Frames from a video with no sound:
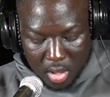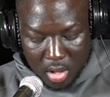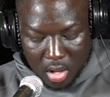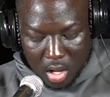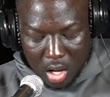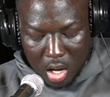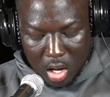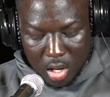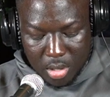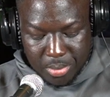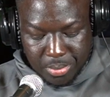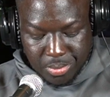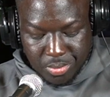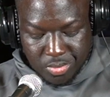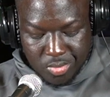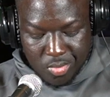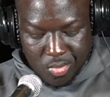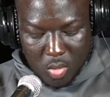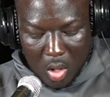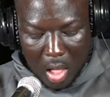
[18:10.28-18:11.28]
I'm
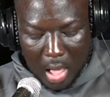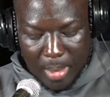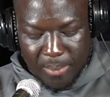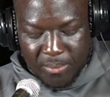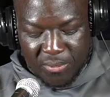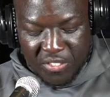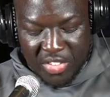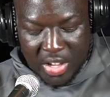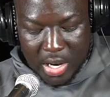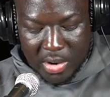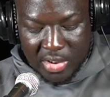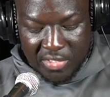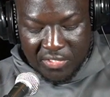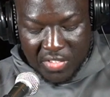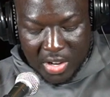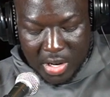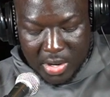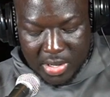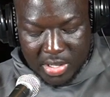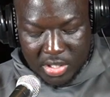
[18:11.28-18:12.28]
very,
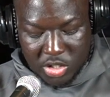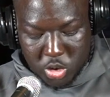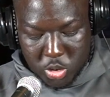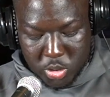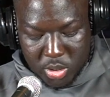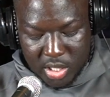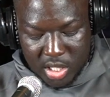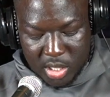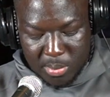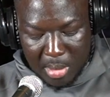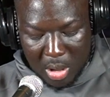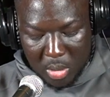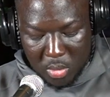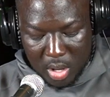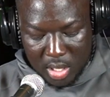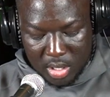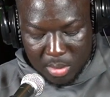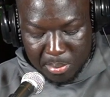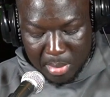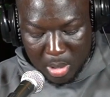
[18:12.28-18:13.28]
very intrigued by
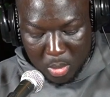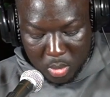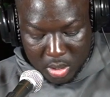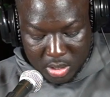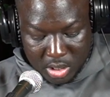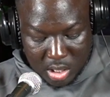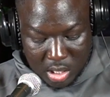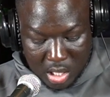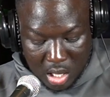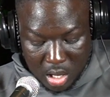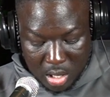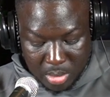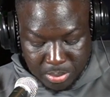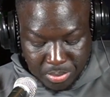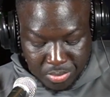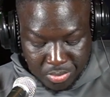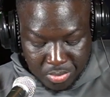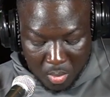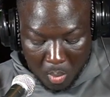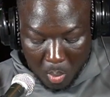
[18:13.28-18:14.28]
what's to come.